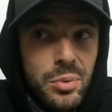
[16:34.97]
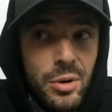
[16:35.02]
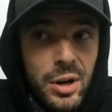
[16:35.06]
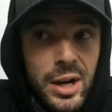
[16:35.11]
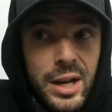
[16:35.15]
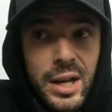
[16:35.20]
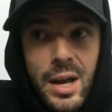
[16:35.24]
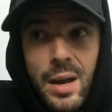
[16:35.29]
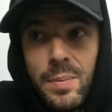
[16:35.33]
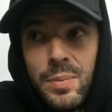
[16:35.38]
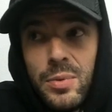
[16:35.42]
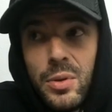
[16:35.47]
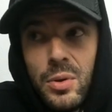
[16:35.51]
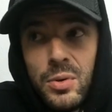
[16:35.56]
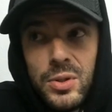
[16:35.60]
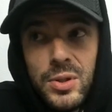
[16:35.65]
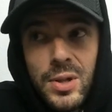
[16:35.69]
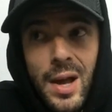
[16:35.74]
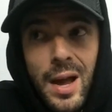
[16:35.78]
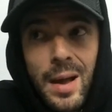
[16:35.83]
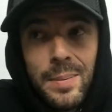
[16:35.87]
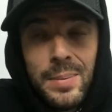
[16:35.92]
bring up
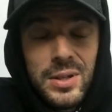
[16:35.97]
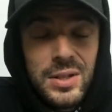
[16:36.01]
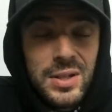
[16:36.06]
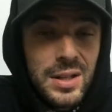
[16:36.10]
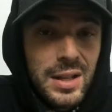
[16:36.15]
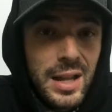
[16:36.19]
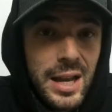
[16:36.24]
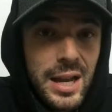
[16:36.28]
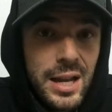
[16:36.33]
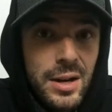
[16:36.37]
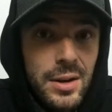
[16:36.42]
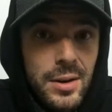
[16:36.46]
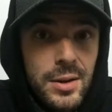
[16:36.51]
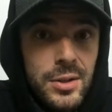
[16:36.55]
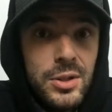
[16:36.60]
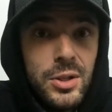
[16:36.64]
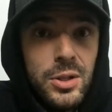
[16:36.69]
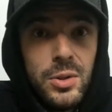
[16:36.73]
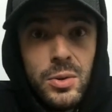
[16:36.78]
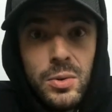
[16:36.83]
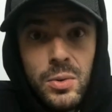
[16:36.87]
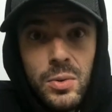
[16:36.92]
those topics later
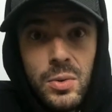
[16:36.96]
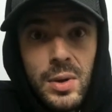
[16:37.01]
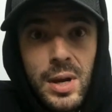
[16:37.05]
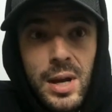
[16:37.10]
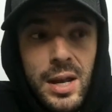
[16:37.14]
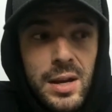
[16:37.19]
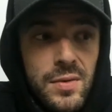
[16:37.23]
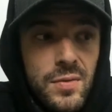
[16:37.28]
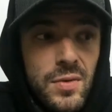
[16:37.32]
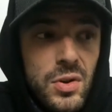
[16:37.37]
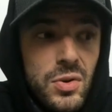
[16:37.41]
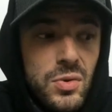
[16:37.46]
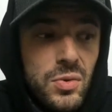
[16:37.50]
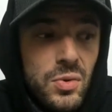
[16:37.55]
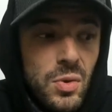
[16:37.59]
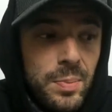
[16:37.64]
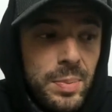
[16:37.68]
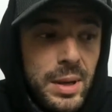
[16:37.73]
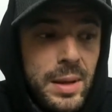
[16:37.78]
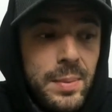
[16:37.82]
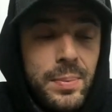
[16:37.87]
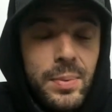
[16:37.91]
to individual
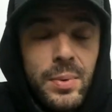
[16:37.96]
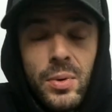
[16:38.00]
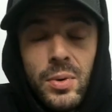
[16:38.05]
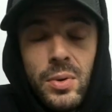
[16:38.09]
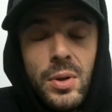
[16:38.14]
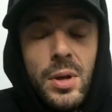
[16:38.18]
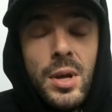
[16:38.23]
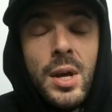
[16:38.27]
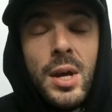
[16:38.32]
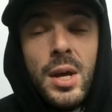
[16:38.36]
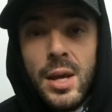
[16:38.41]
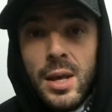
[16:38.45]
people